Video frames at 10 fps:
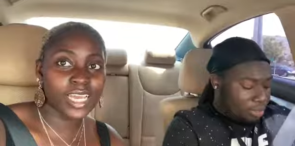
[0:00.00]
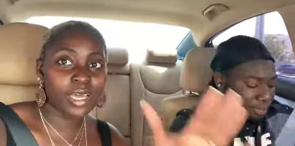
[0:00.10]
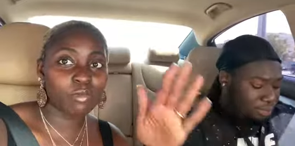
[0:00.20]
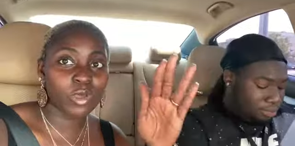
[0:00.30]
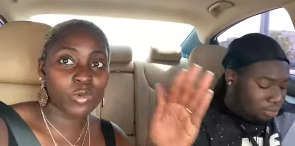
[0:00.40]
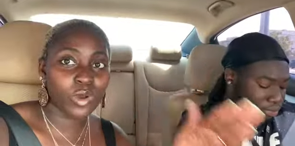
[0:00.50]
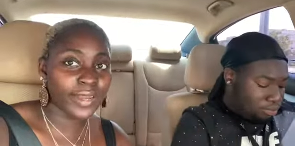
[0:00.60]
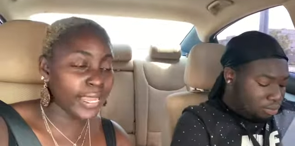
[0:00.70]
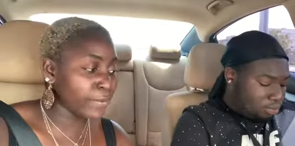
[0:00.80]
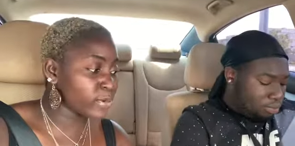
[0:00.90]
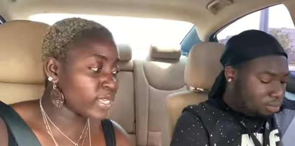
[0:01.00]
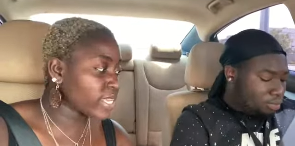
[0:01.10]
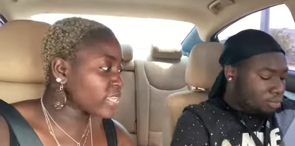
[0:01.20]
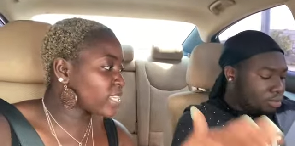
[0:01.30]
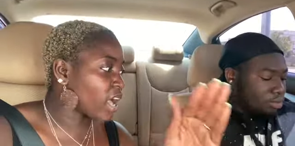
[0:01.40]
Speaker 1: on. We weren't able to
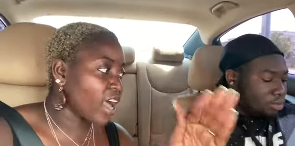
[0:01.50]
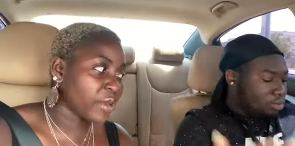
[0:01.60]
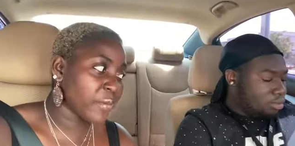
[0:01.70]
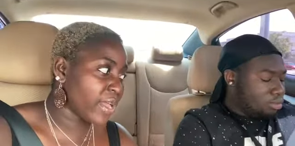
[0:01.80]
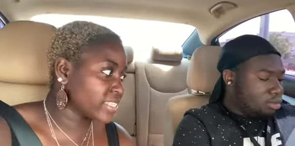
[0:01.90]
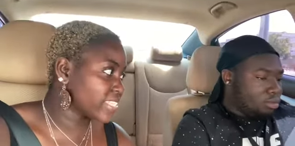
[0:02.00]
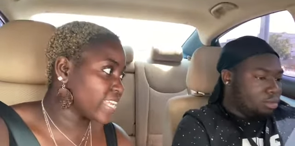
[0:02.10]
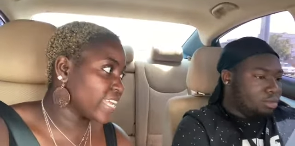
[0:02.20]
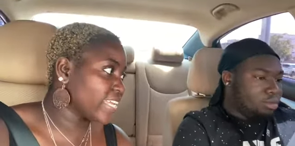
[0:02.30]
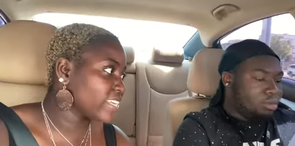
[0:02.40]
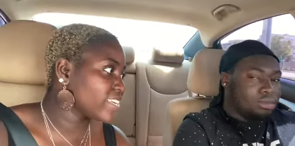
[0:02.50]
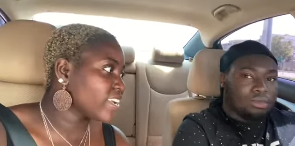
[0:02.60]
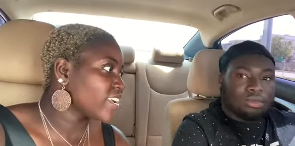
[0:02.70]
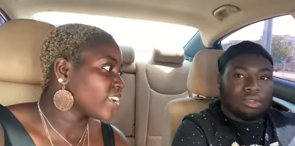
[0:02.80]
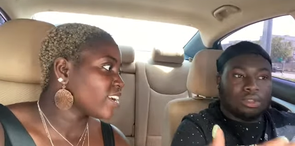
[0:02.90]
get the Otterbox yet.
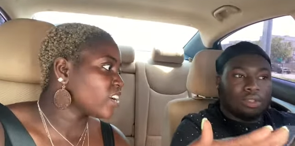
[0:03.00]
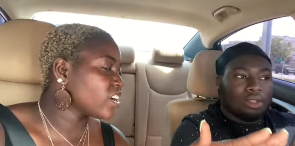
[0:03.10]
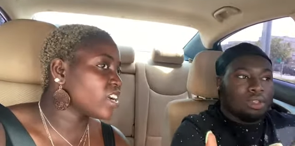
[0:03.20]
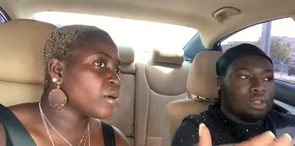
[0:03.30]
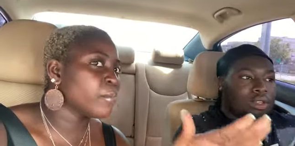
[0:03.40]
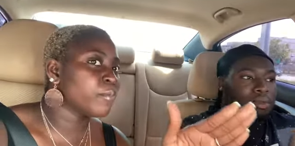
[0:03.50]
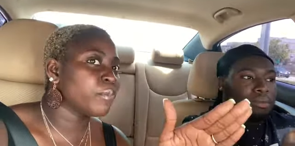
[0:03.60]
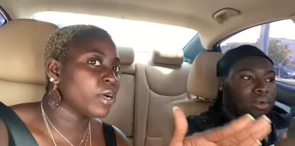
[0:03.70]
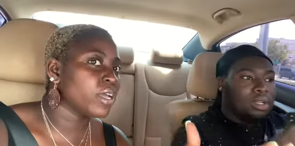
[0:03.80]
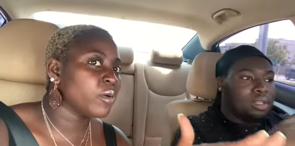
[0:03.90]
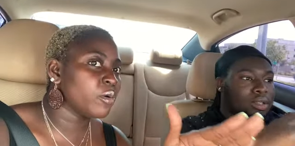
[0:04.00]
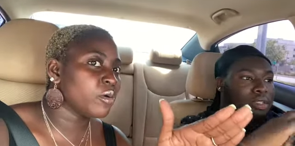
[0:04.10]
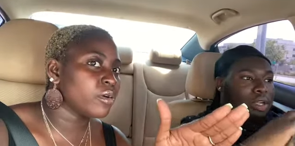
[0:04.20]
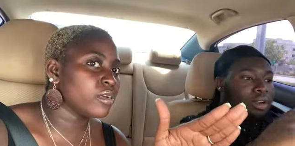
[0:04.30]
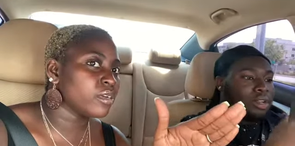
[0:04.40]
Um, but
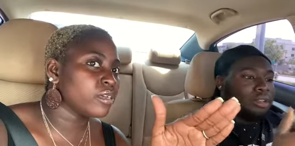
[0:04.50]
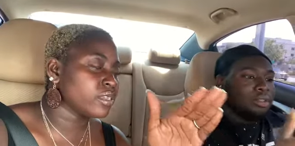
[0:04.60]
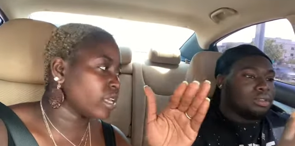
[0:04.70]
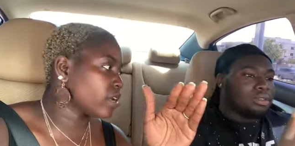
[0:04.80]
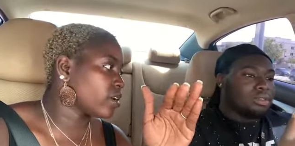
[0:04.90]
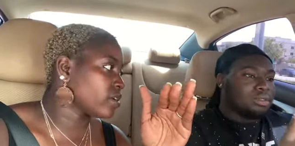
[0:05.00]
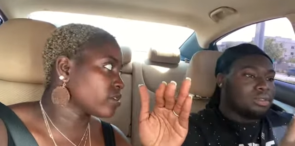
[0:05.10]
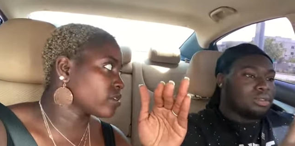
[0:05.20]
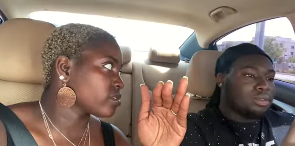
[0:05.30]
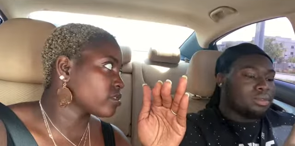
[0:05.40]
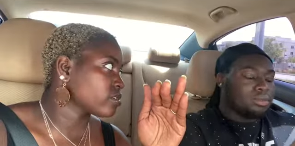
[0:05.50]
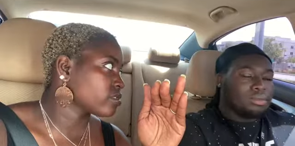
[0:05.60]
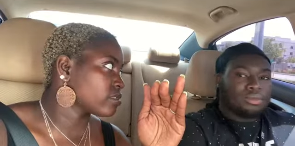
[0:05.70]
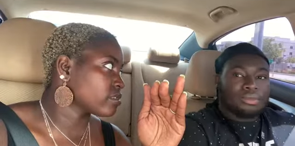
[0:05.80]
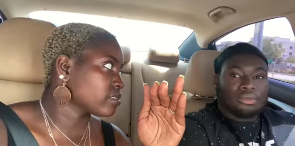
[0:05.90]
that's all right though. Yeah,
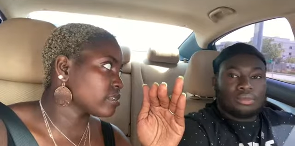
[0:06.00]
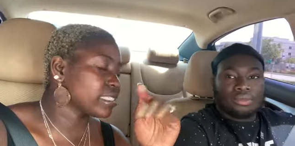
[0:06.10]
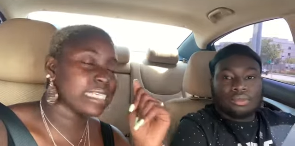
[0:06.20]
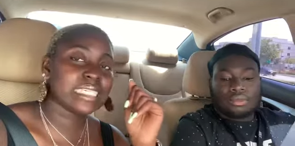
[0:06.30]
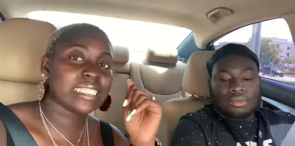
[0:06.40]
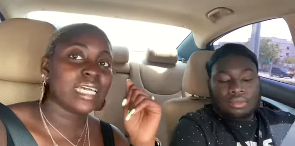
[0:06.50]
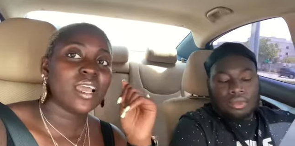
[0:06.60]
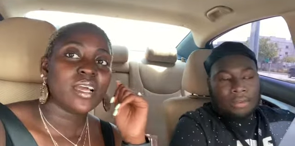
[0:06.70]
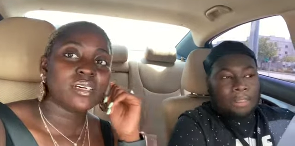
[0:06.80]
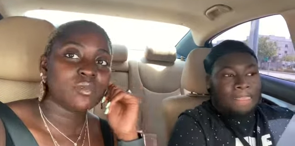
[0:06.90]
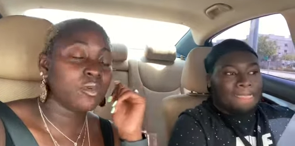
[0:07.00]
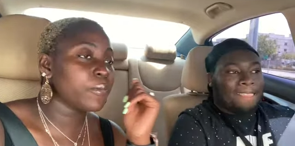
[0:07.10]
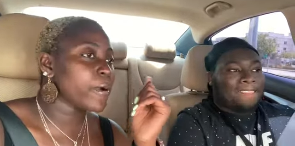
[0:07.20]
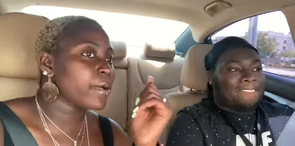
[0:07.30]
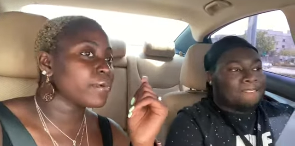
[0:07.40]
yeah.
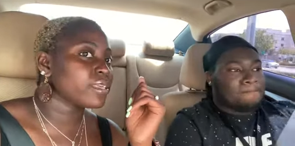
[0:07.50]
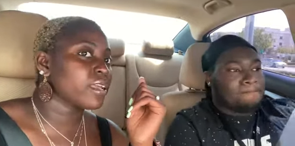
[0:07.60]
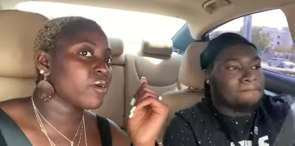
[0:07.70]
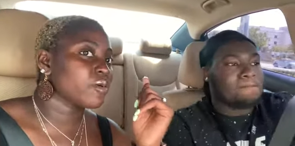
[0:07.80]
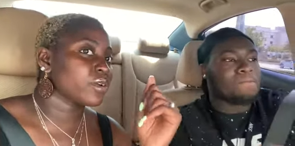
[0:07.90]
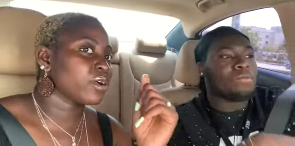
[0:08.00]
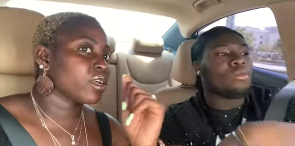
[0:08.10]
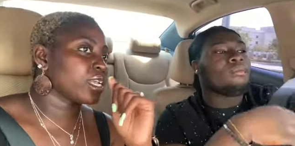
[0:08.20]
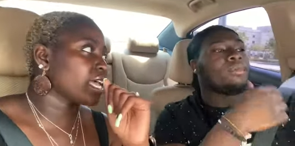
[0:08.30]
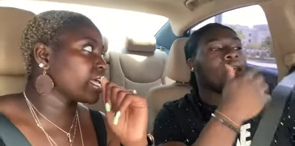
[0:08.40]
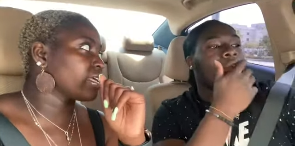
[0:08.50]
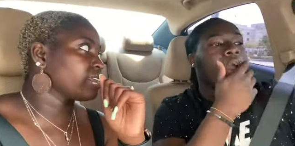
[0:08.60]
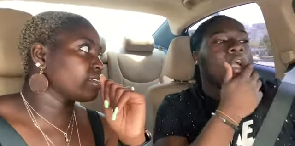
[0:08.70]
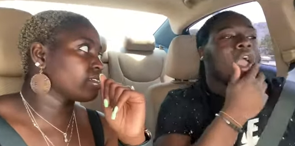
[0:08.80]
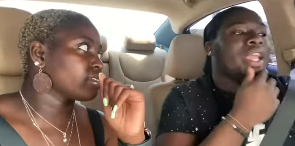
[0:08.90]
We'll probably order
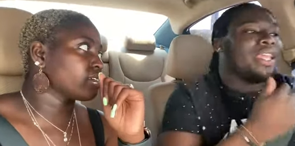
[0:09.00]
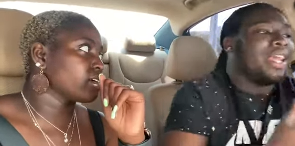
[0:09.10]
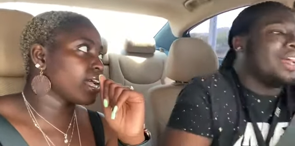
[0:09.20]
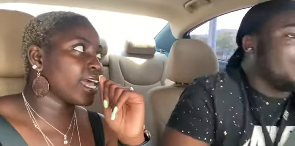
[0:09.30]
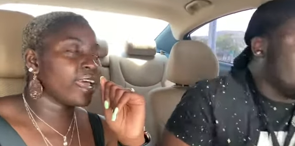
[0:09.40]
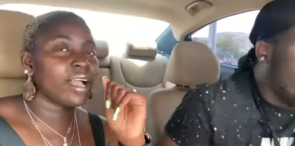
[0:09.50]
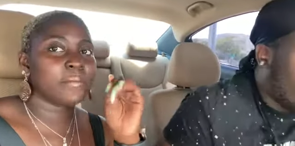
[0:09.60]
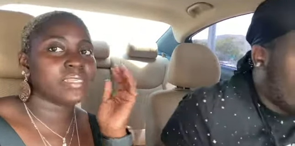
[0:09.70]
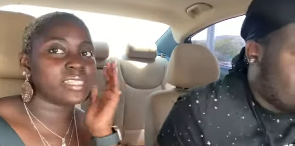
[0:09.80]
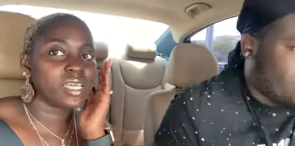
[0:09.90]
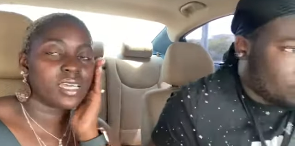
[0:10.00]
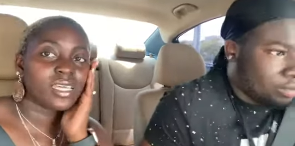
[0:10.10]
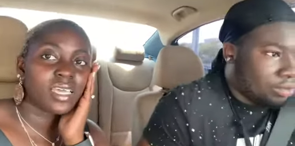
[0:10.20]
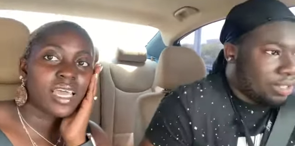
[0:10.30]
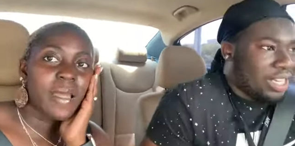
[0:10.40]
online. Yeah, at
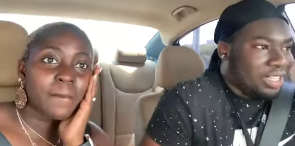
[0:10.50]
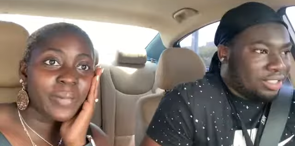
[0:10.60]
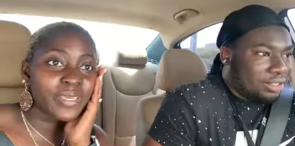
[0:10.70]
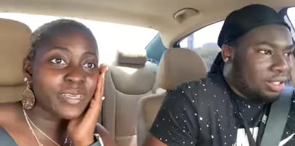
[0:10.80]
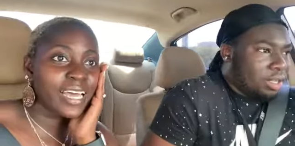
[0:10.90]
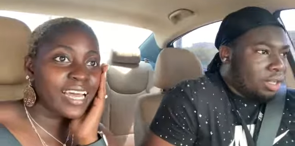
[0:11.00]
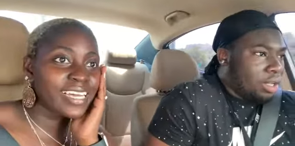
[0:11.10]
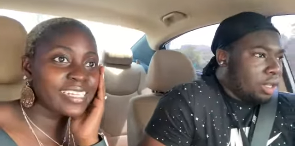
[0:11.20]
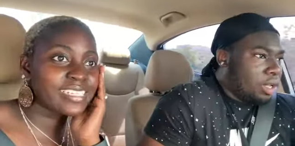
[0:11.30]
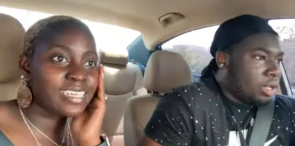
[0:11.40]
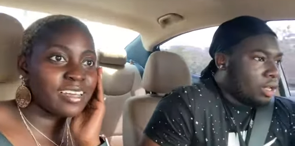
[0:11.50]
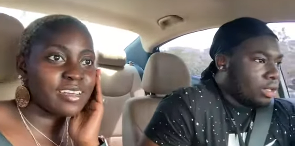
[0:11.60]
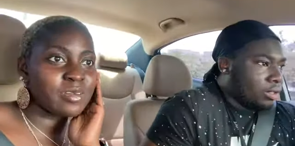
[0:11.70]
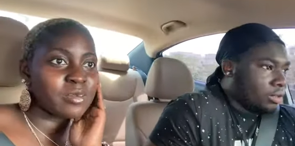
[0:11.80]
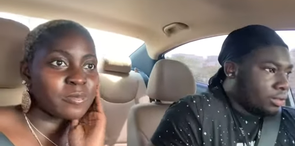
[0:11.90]
Amazon. But you guys,
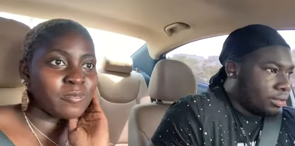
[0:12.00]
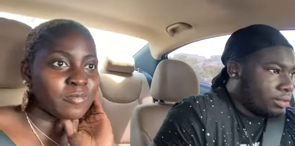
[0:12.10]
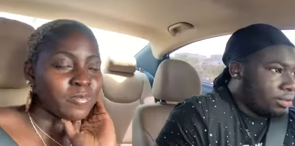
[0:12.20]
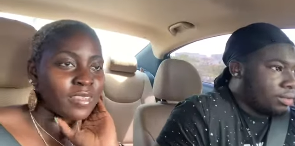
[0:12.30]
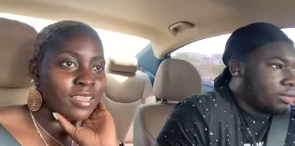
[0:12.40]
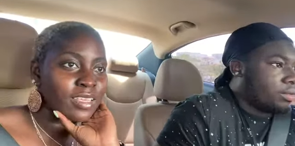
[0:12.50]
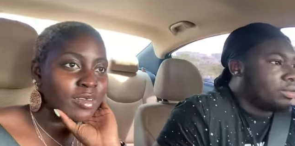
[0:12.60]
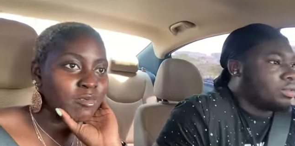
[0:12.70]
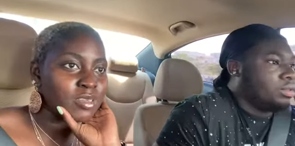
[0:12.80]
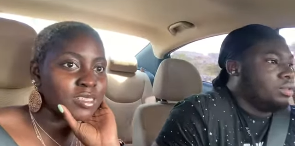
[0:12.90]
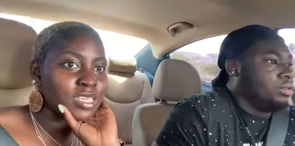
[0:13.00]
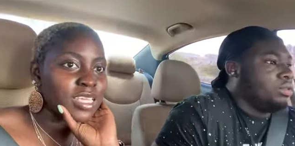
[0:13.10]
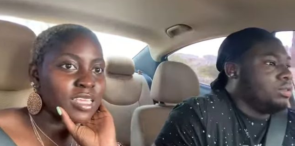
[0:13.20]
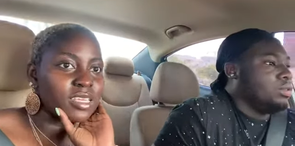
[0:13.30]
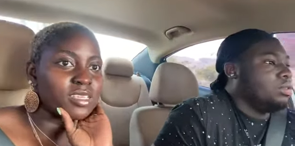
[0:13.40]
um, I wanted to
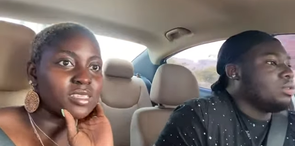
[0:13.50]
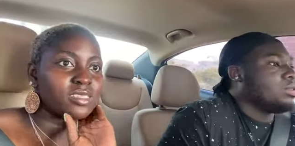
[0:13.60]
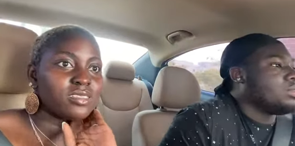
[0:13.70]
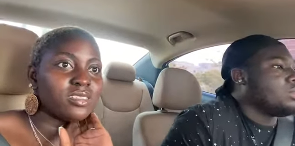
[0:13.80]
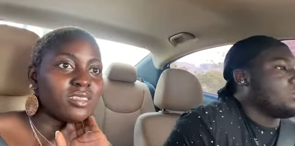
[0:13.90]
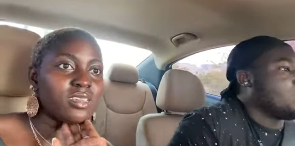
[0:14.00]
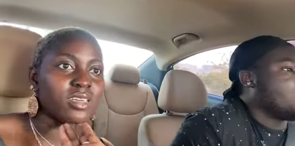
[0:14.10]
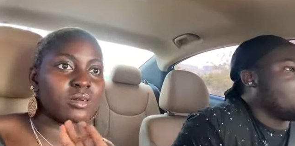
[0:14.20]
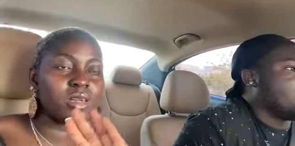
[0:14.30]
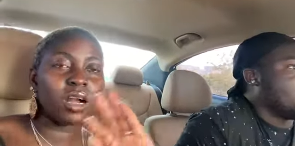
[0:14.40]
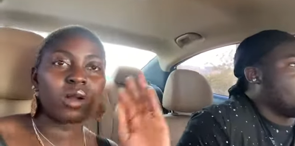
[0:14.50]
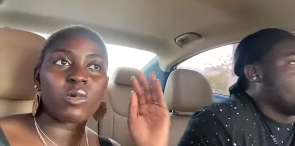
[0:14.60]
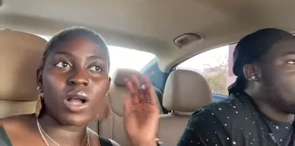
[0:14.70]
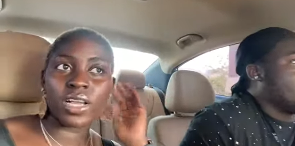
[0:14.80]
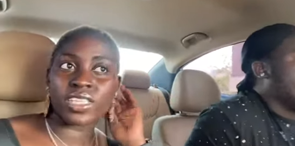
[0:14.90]
take EE to the uh, car
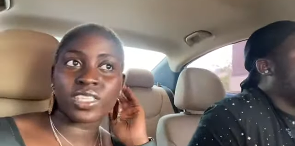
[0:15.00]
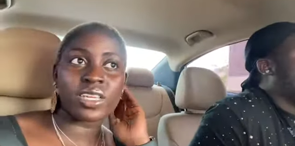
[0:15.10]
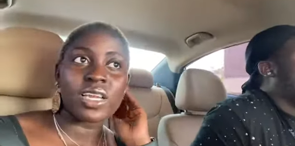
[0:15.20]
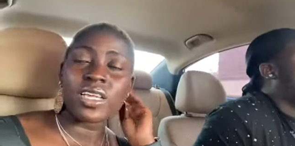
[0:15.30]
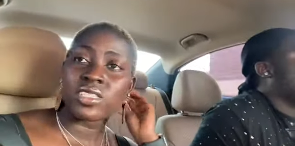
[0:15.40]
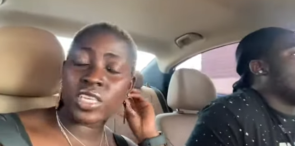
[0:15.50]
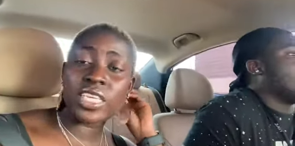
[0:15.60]
wash so he